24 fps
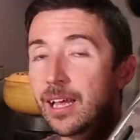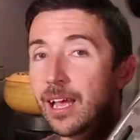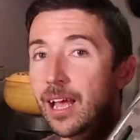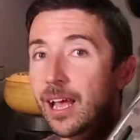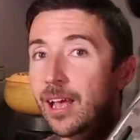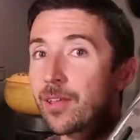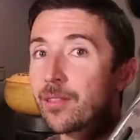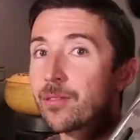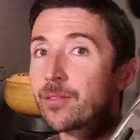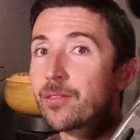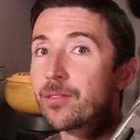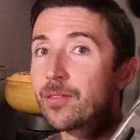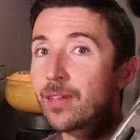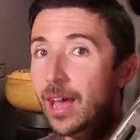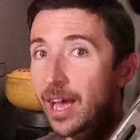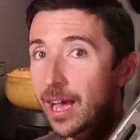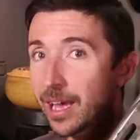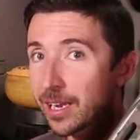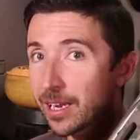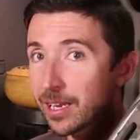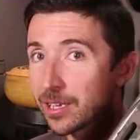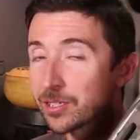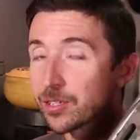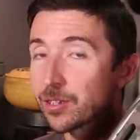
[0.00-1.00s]
And
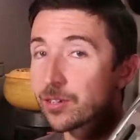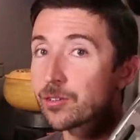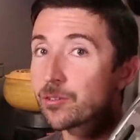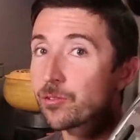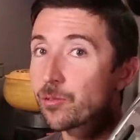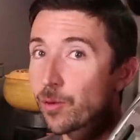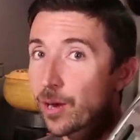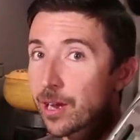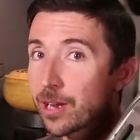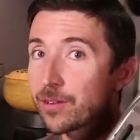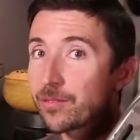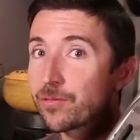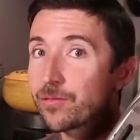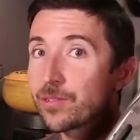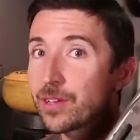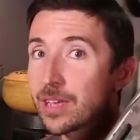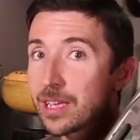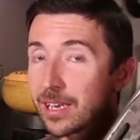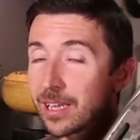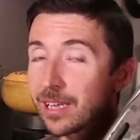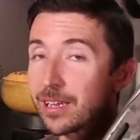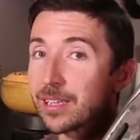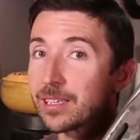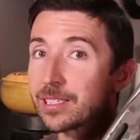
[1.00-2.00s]
that is a great
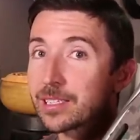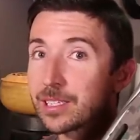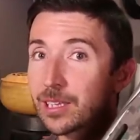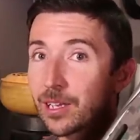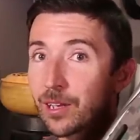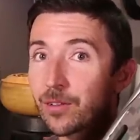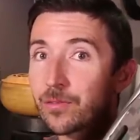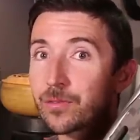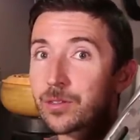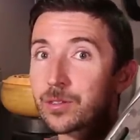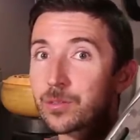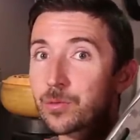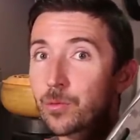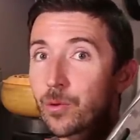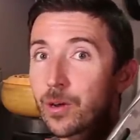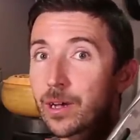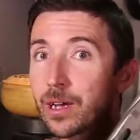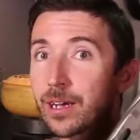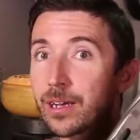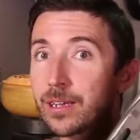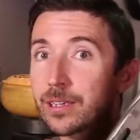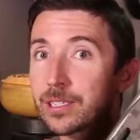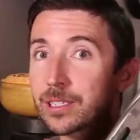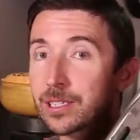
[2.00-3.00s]
feat in itself as
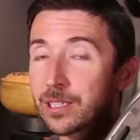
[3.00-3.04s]
well.